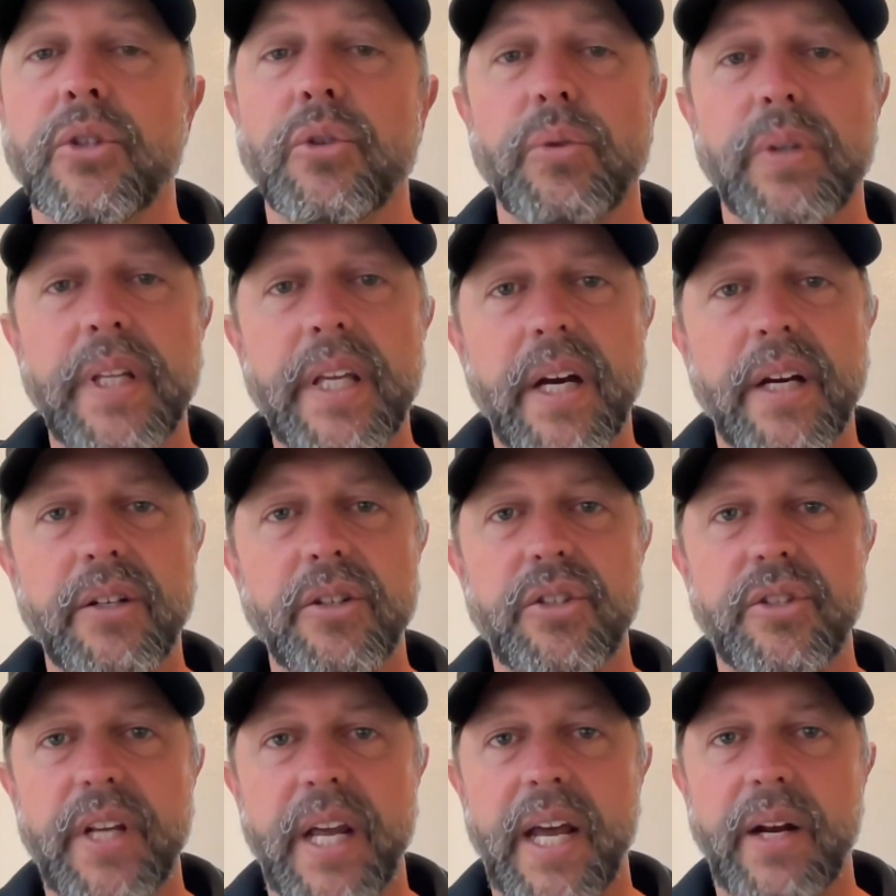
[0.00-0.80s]
To really
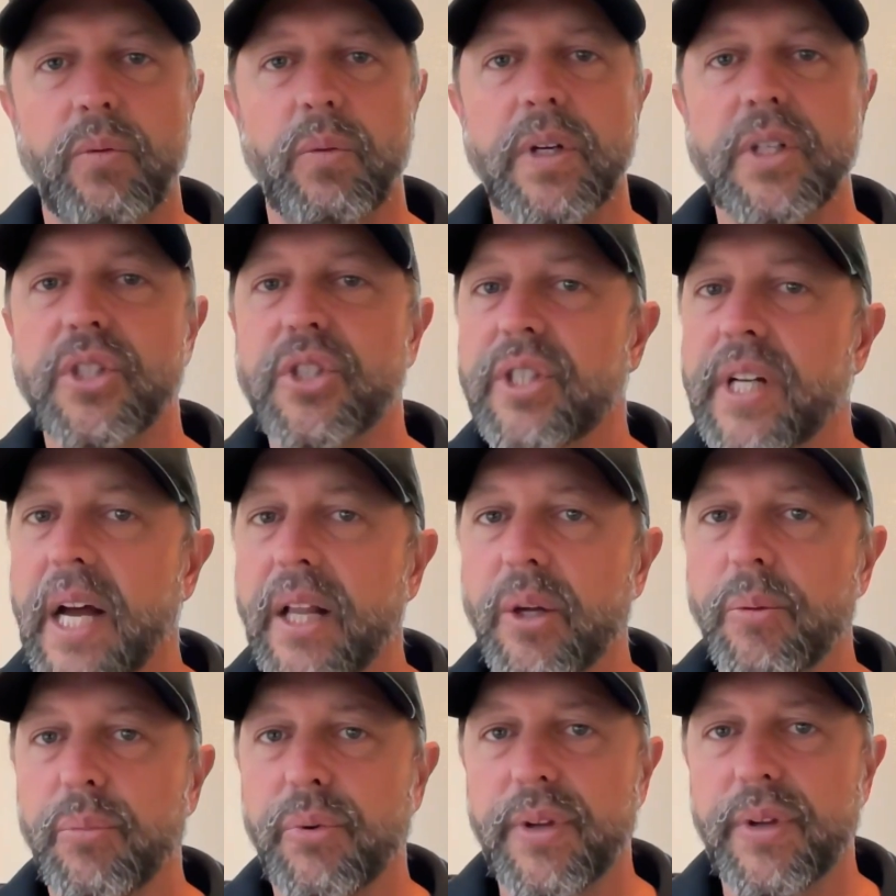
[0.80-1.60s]
understand what
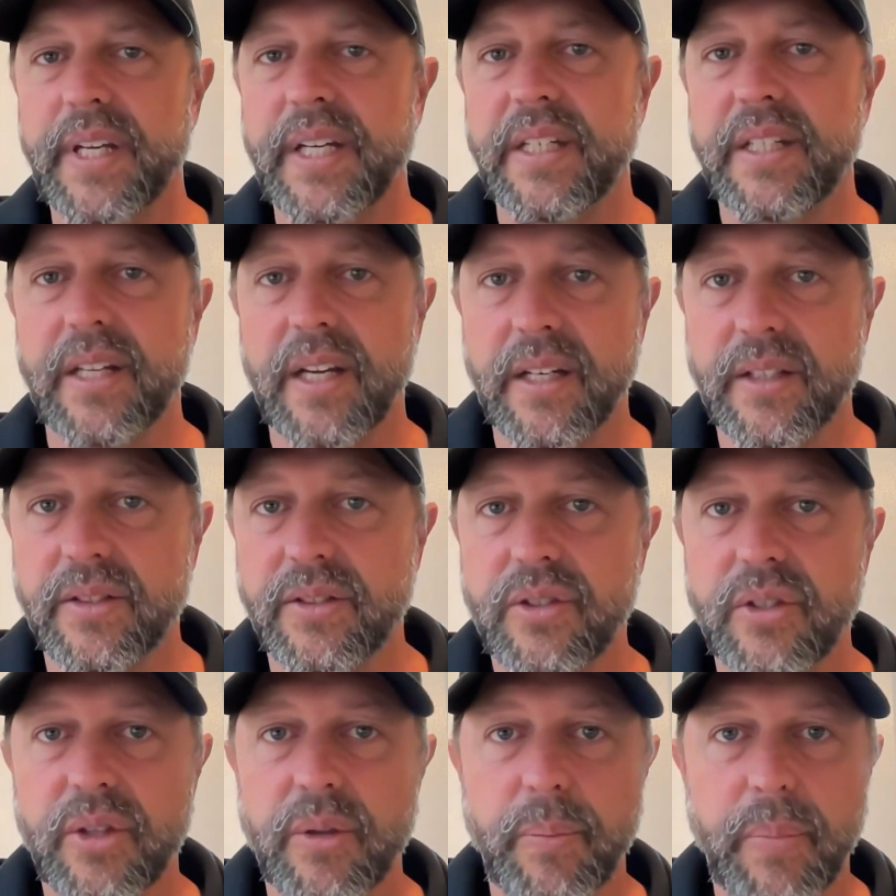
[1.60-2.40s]
shallow breathing does
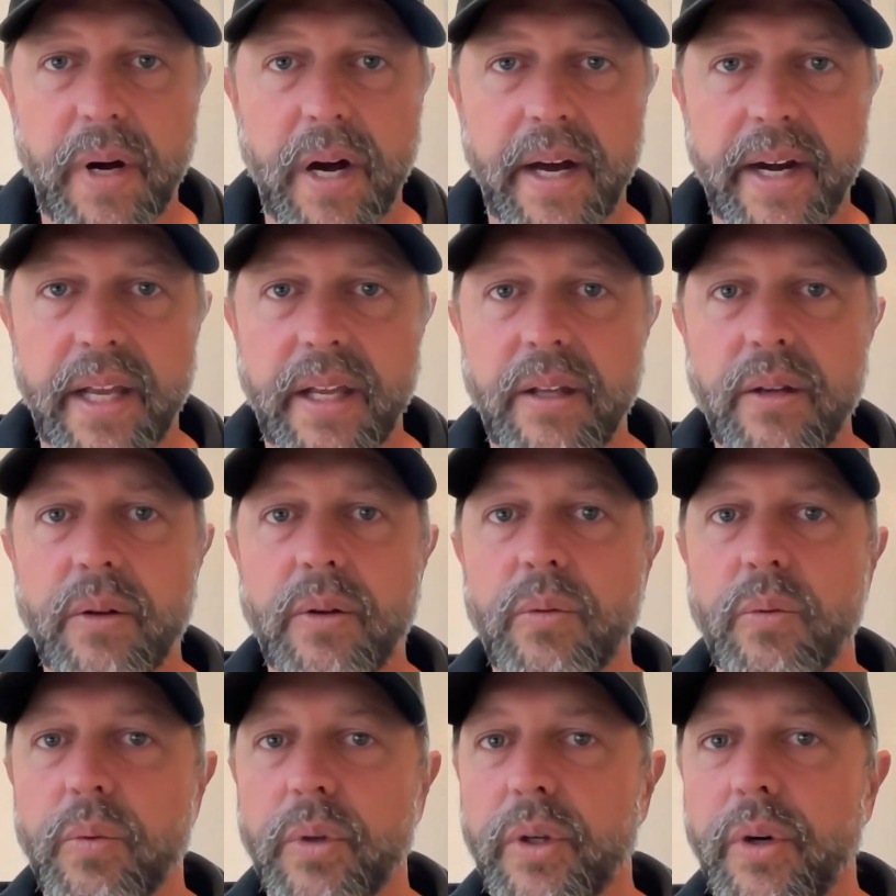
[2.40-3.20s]
to the body,
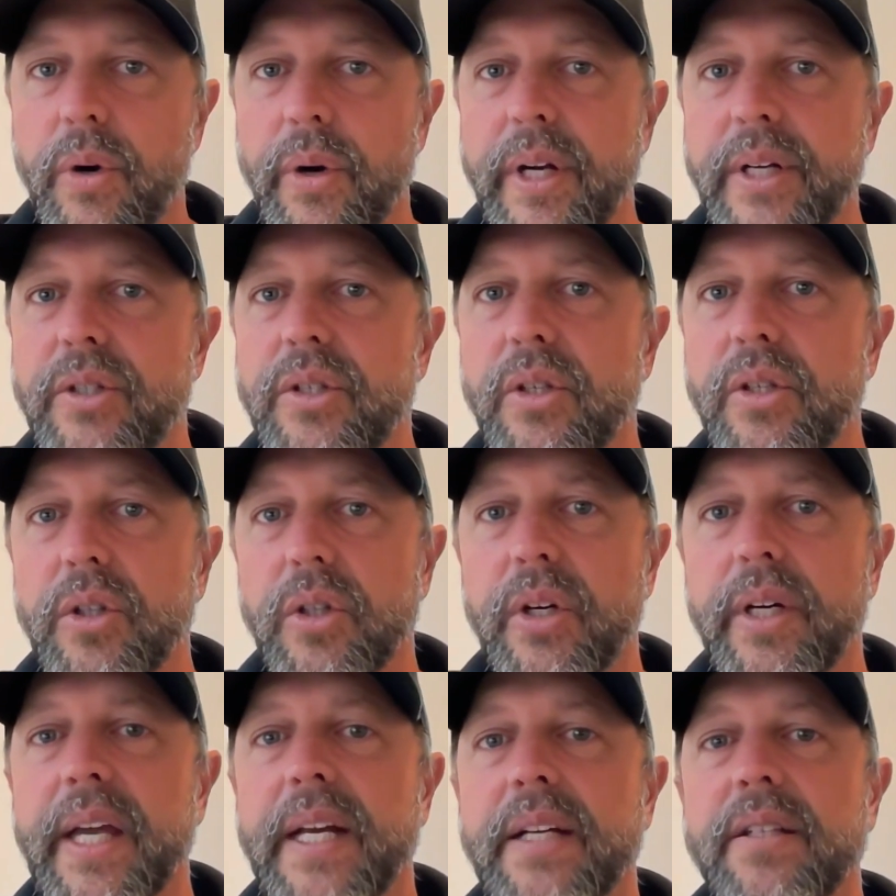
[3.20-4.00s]
we're going to
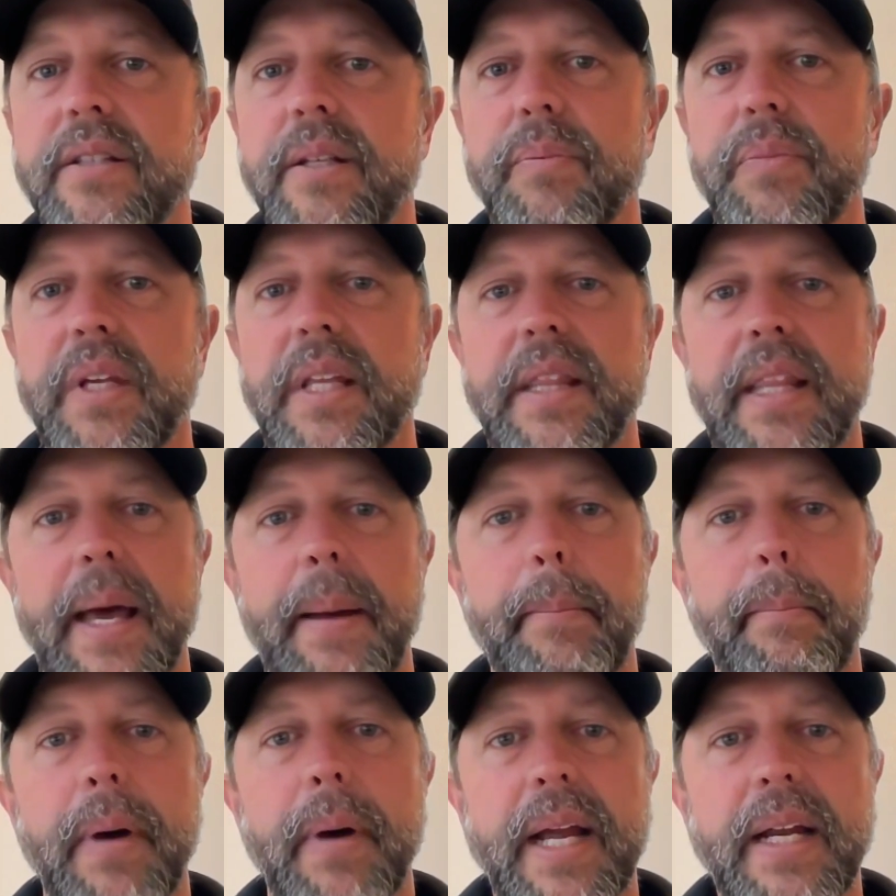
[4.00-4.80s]
look at something
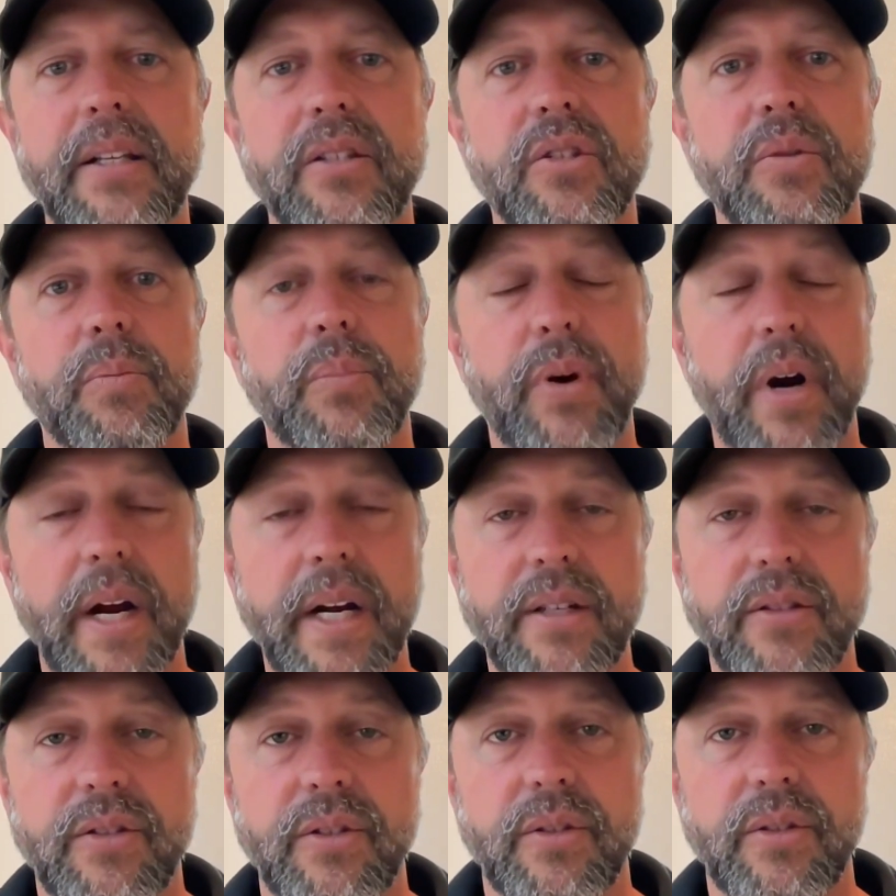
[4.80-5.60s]
that might
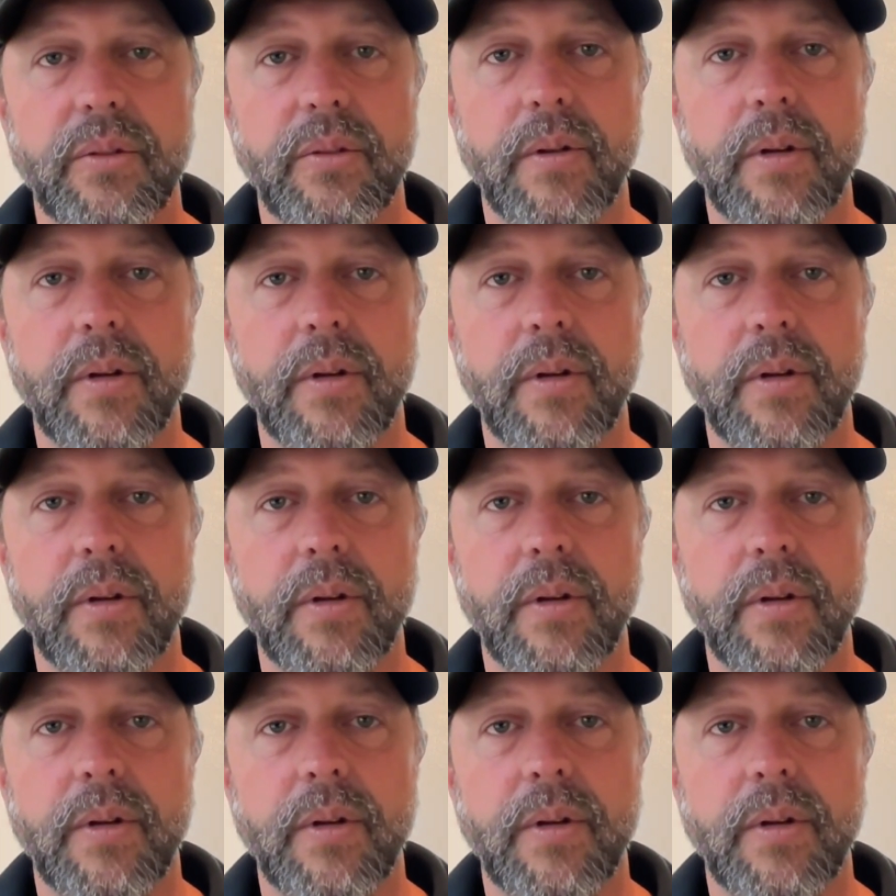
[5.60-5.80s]
surprise you: